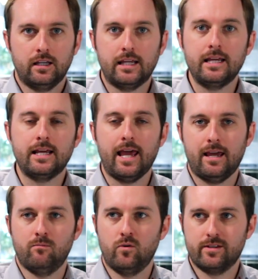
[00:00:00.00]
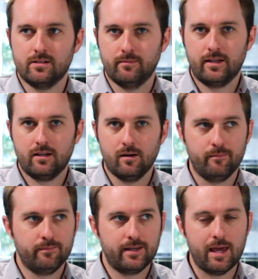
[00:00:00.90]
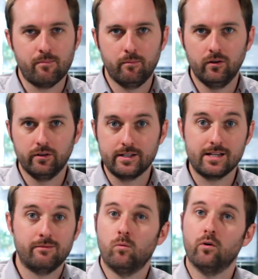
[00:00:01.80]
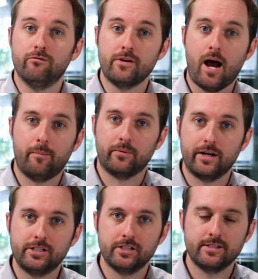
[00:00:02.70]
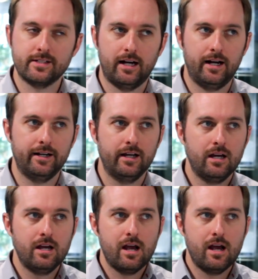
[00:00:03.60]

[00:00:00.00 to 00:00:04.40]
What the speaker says: He came with some capabilities on more of the operations side.